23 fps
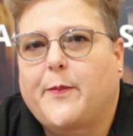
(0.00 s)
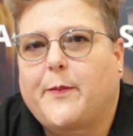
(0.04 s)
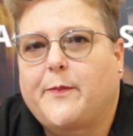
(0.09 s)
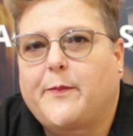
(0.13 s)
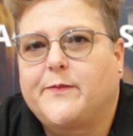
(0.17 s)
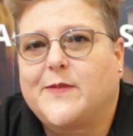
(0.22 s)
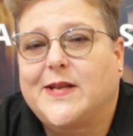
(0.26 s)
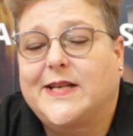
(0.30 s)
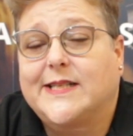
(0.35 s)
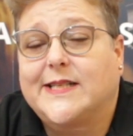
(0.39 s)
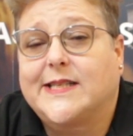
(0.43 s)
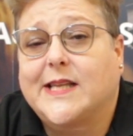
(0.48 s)

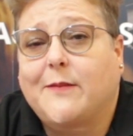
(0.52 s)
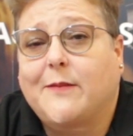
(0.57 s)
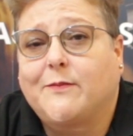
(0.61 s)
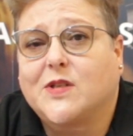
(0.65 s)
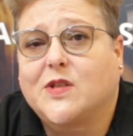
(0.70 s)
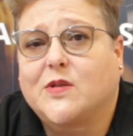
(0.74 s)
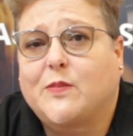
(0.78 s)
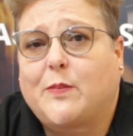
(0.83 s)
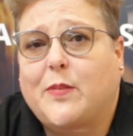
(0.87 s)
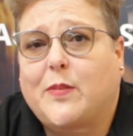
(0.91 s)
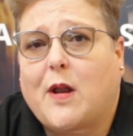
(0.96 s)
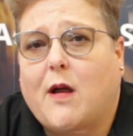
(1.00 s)
exempt
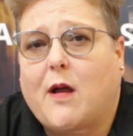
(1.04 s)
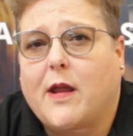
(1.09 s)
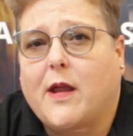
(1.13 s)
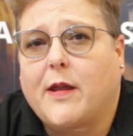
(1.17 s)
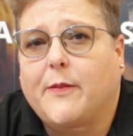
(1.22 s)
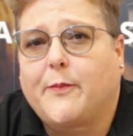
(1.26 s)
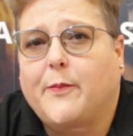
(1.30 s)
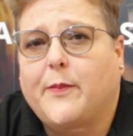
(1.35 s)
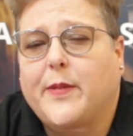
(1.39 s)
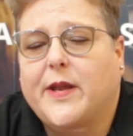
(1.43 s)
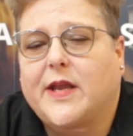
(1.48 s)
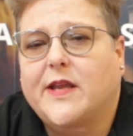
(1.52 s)
supply
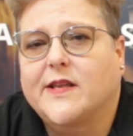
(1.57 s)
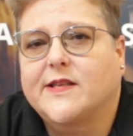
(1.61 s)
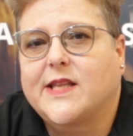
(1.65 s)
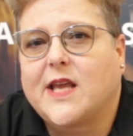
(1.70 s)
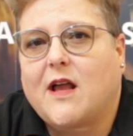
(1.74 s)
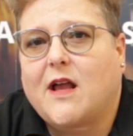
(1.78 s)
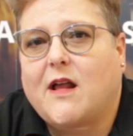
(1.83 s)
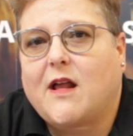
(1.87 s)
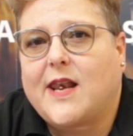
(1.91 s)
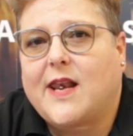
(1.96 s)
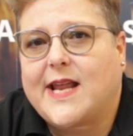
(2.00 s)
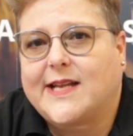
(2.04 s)
because they
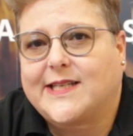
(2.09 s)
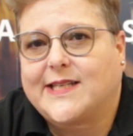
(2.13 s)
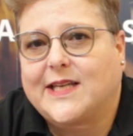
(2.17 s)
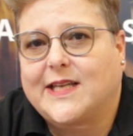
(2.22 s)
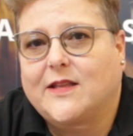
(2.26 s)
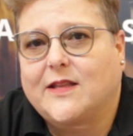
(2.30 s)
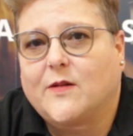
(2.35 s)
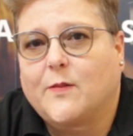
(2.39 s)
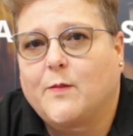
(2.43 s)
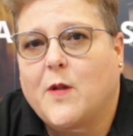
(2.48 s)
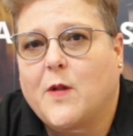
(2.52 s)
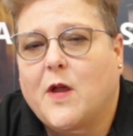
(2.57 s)
are letting
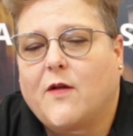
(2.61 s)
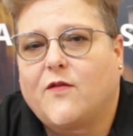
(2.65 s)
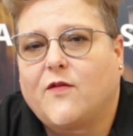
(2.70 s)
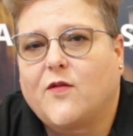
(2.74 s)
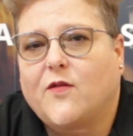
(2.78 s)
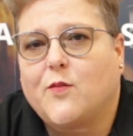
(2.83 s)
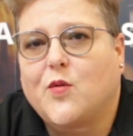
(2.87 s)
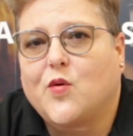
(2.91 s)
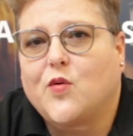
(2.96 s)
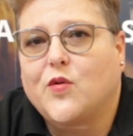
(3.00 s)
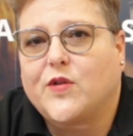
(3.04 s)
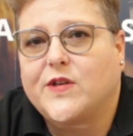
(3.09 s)
them for
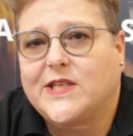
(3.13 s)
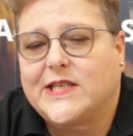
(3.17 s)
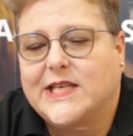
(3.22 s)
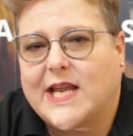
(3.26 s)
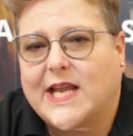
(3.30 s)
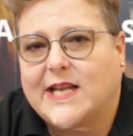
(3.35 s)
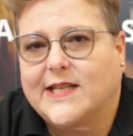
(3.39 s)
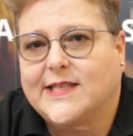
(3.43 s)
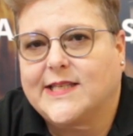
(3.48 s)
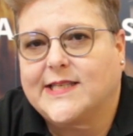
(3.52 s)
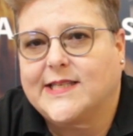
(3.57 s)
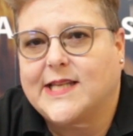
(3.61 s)
more than
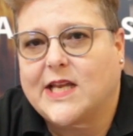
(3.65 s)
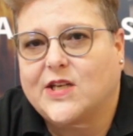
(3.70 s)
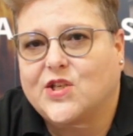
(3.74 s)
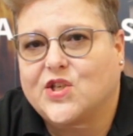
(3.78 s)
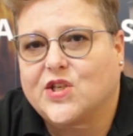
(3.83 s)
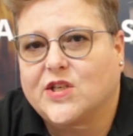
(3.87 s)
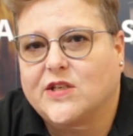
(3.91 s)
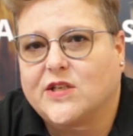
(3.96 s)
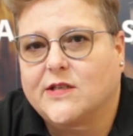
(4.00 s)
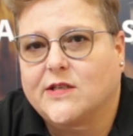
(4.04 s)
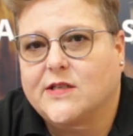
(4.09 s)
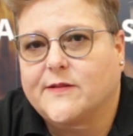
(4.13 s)
10
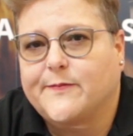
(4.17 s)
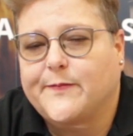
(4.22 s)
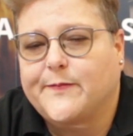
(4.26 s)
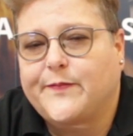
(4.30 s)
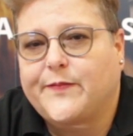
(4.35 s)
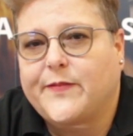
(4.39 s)
sessions.